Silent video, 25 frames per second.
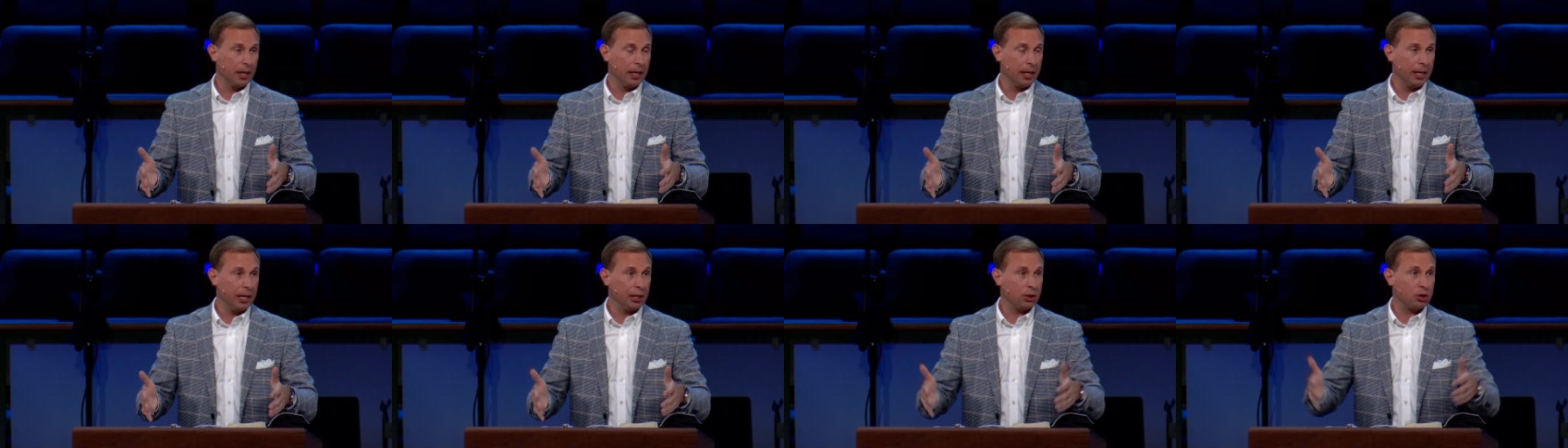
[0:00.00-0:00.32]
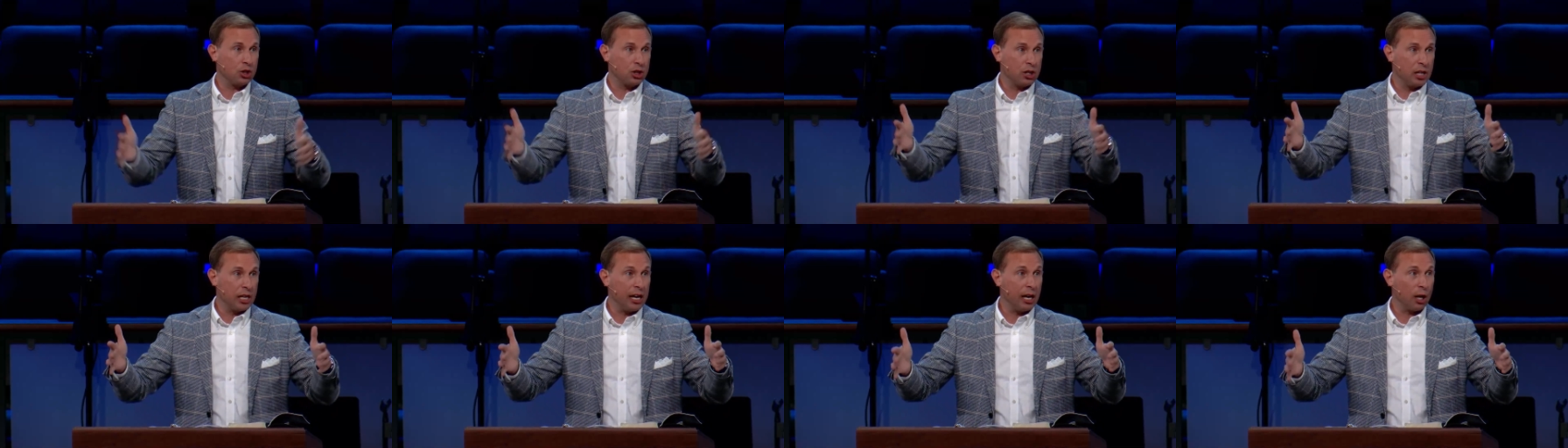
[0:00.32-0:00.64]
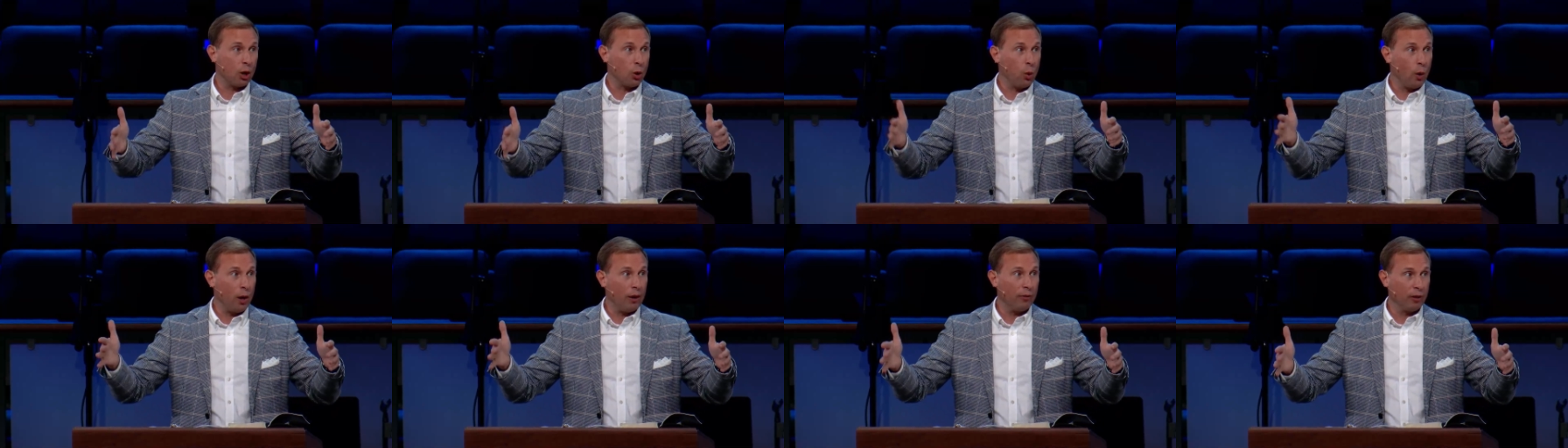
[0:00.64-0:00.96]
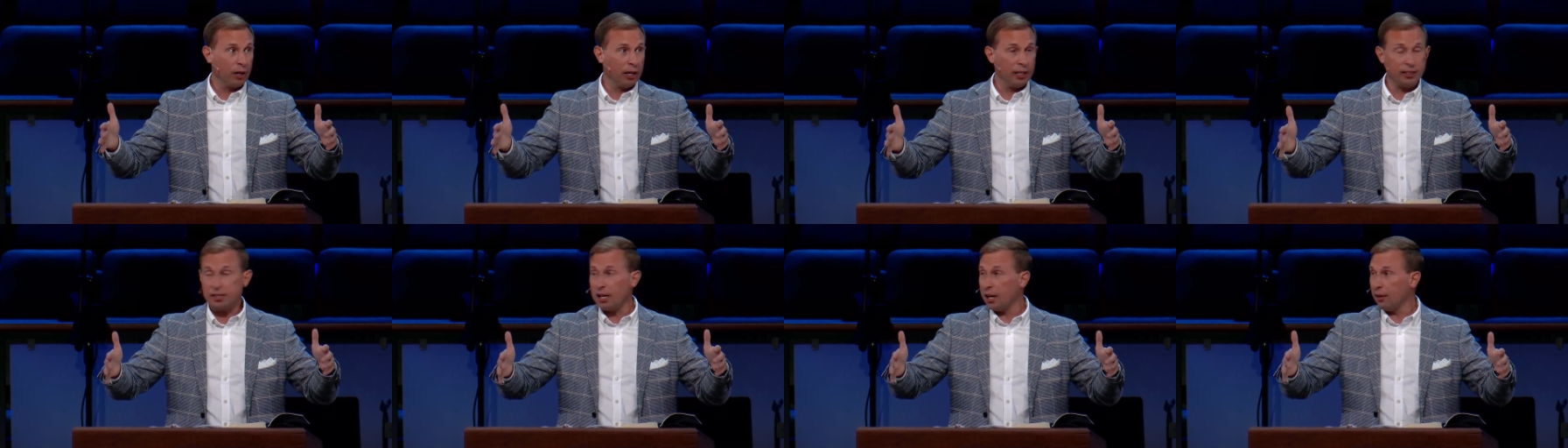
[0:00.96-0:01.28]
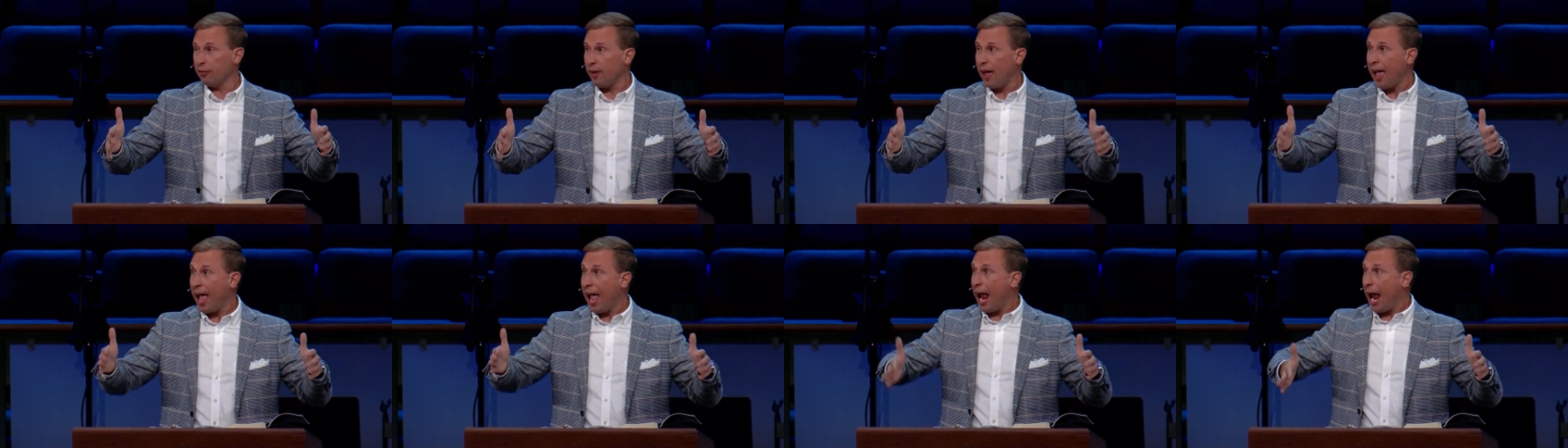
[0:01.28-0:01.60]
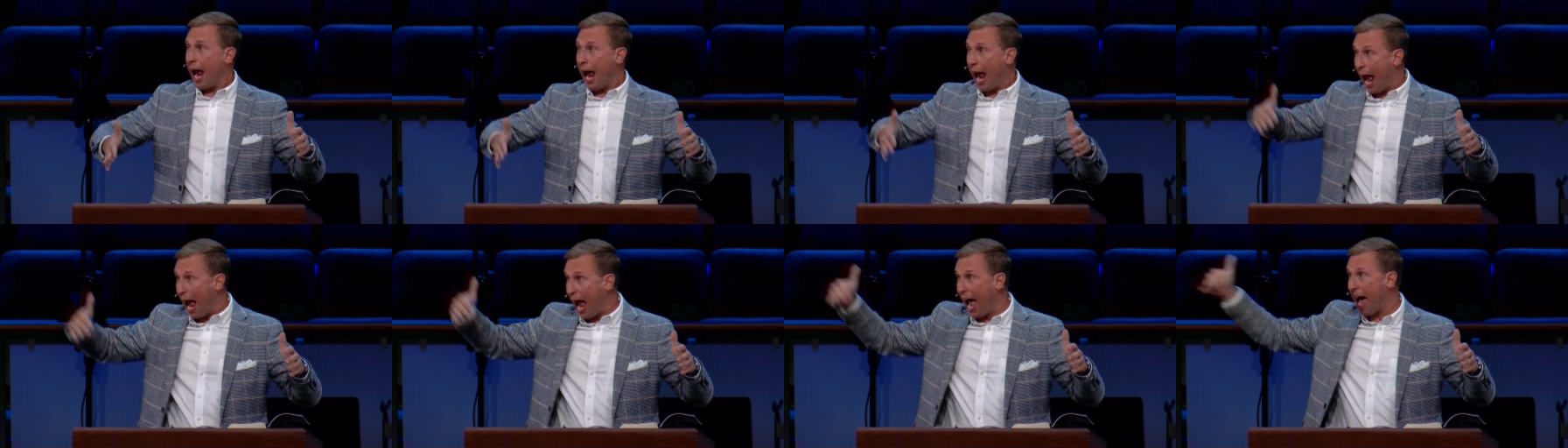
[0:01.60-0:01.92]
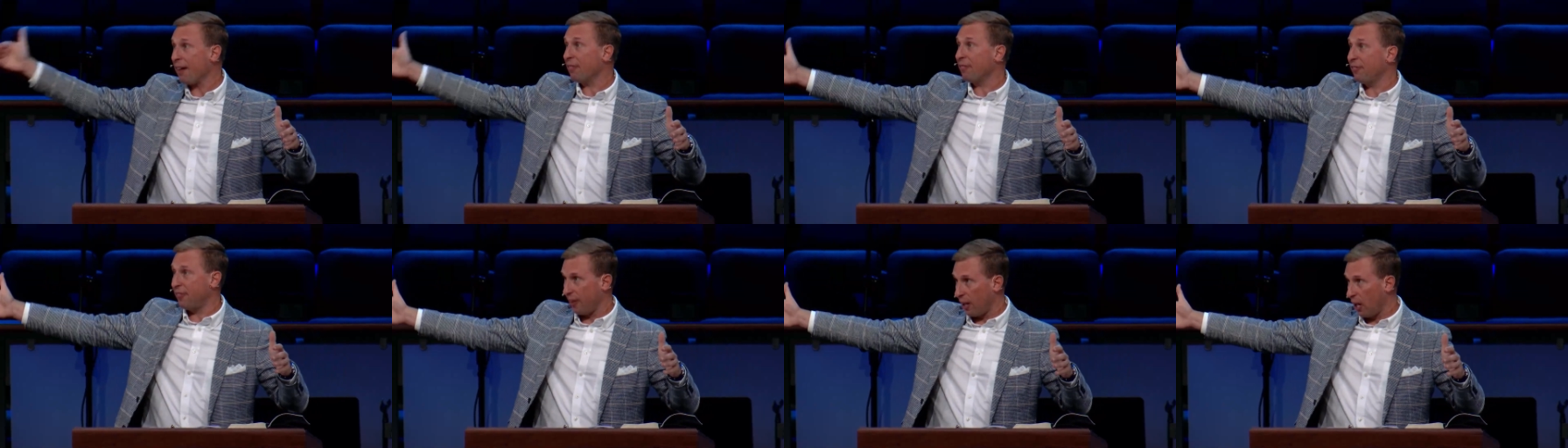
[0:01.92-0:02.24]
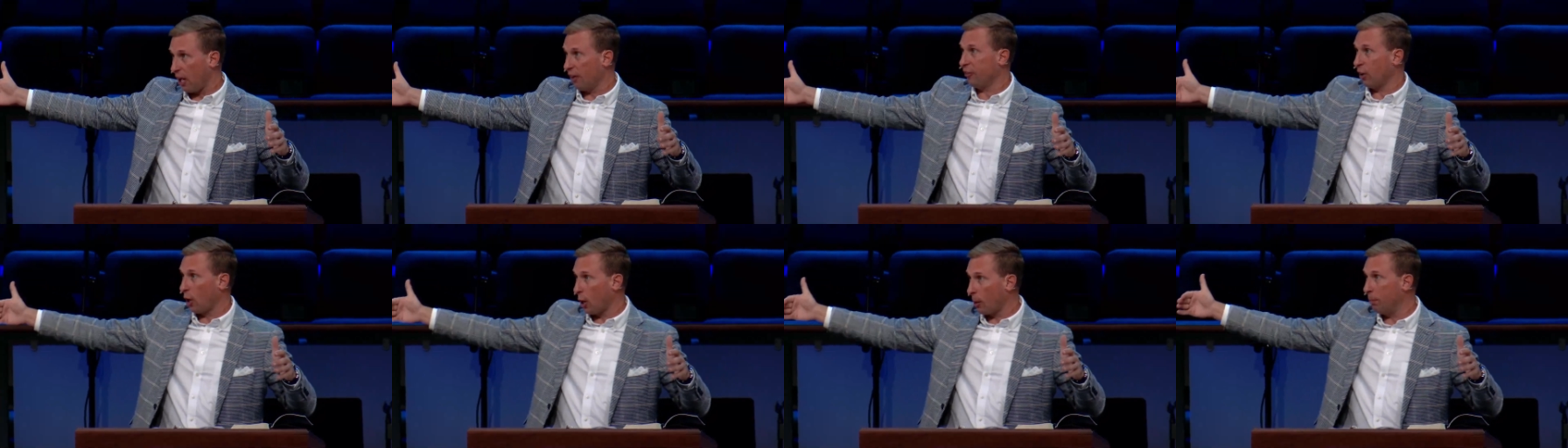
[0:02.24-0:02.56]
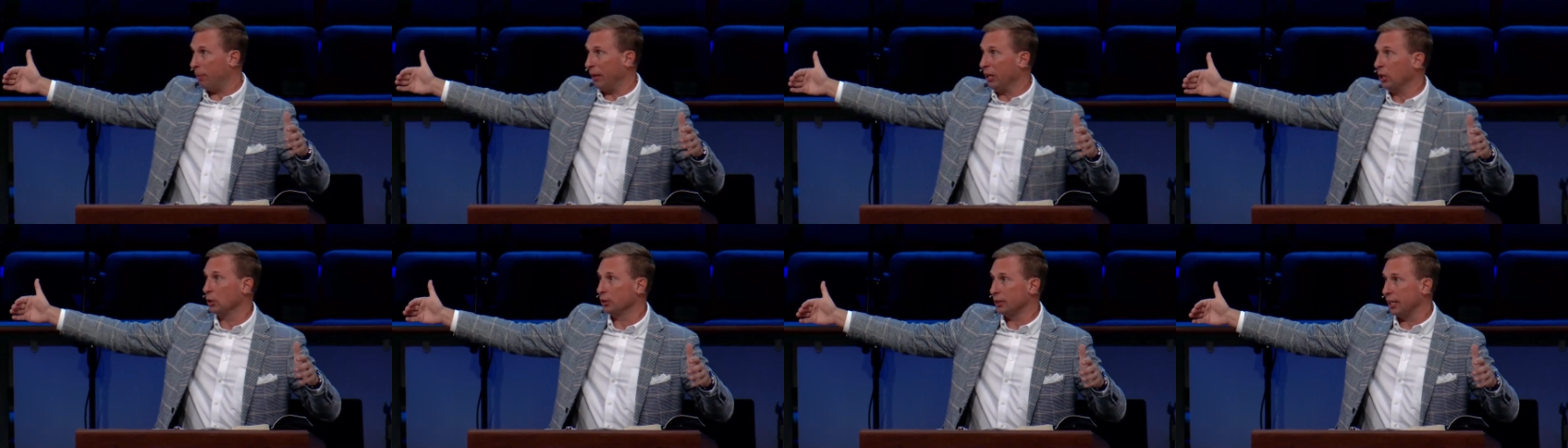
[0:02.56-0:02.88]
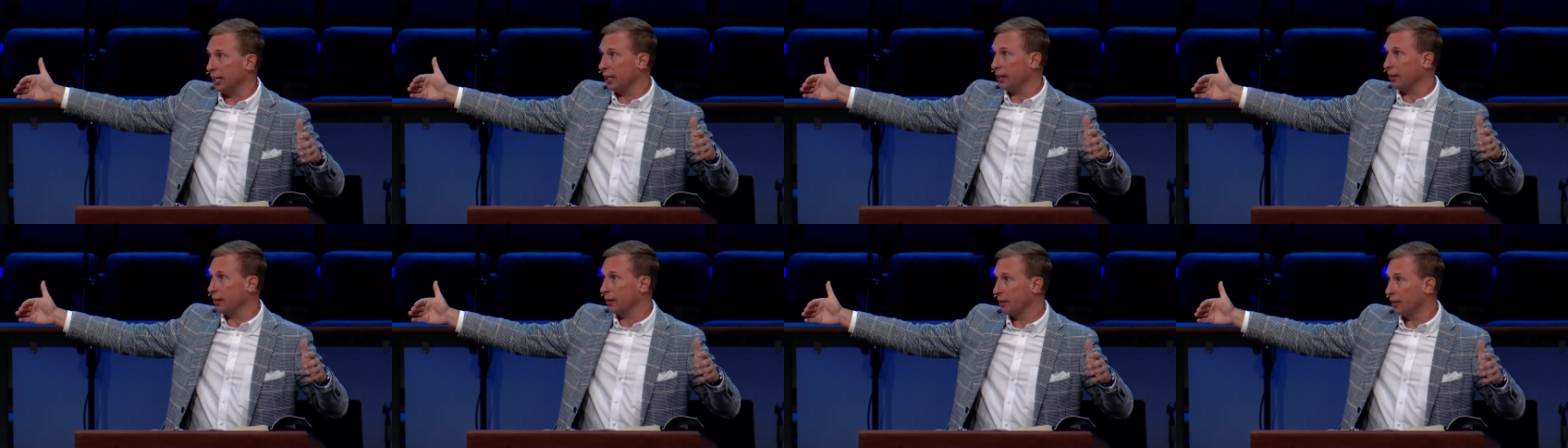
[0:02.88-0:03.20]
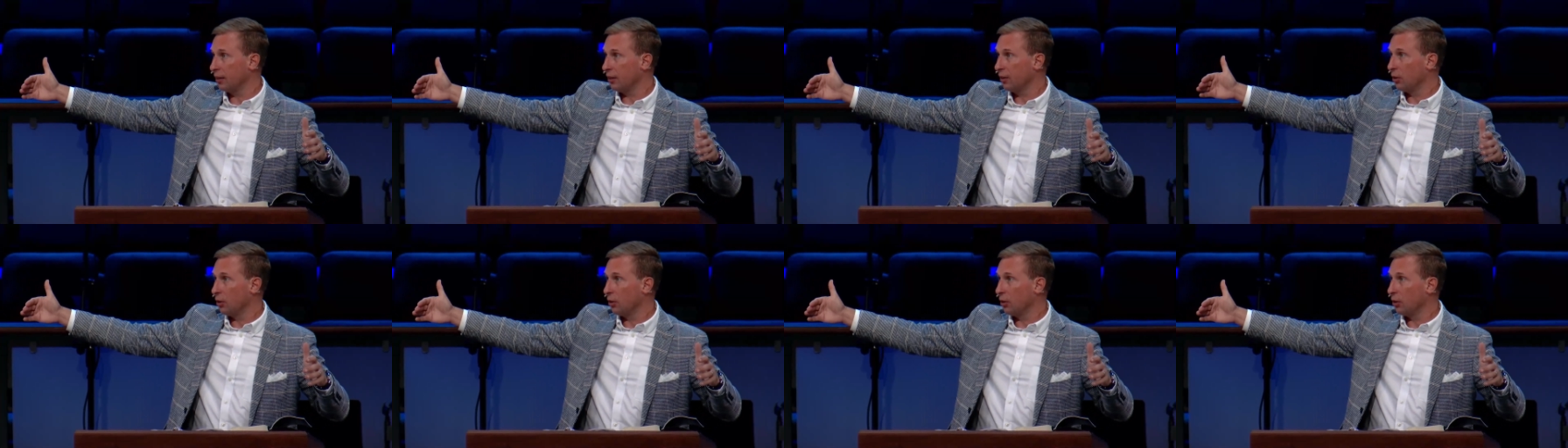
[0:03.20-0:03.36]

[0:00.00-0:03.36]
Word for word: It's the equivalent of half of our building,